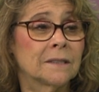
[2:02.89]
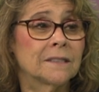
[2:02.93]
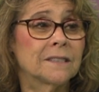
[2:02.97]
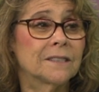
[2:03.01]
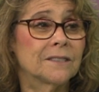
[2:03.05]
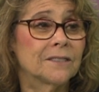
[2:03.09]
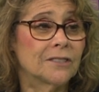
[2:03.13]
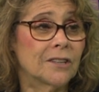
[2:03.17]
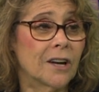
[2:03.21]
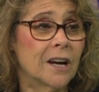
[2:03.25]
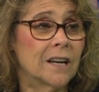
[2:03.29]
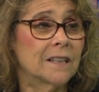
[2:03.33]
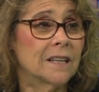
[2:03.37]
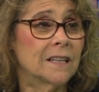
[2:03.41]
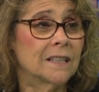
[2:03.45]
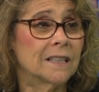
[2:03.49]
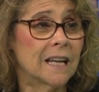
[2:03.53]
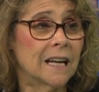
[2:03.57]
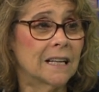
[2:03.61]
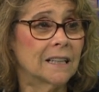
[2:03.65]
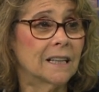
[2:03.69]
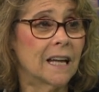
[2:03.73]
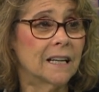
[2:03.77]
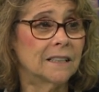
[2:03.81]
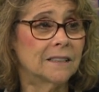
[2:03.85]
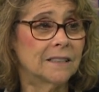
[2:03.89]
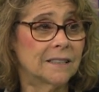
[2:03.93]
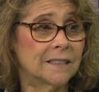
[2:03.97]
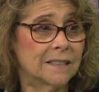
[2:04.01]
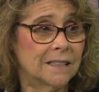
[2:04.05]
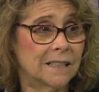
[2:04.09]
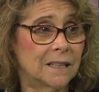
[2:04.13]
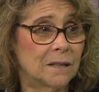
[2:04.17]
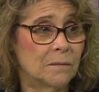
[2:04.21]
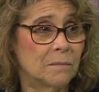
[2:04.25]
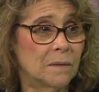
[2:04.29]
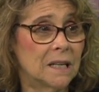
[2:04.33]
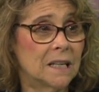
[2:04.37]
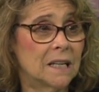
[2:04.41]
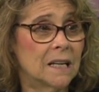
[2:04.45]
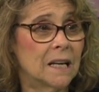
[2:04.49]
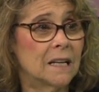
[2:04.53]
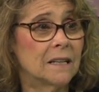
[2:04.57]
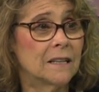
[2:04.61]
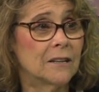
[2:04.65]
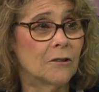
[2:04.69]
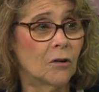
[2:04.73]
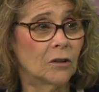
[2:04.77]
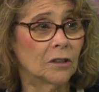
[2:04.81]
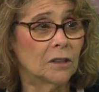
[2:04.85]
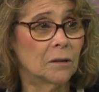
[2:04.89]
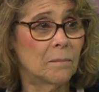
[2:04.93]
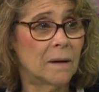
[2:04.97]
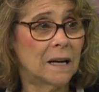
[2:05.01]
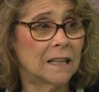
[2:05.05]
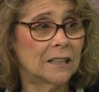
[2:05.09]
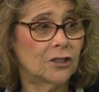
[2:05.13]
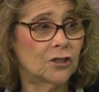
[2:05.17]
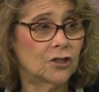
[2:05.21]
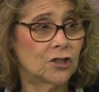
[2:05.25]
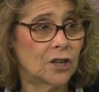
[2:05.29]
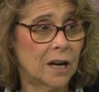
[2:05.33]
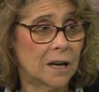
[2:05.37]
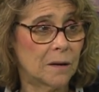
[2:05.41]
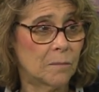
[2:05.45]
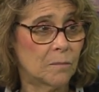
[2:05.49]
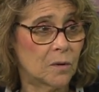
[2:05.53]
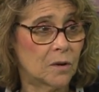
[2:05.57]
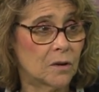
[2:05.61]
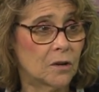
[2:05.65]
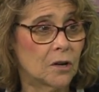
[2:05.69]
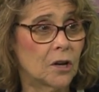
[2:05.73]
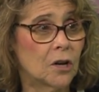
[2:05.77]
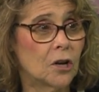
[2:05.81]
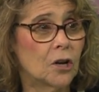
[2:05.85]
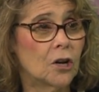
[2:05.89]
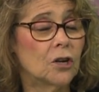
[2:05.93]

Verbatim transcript: decide that they'd like to see me in the Aldermanic Chamber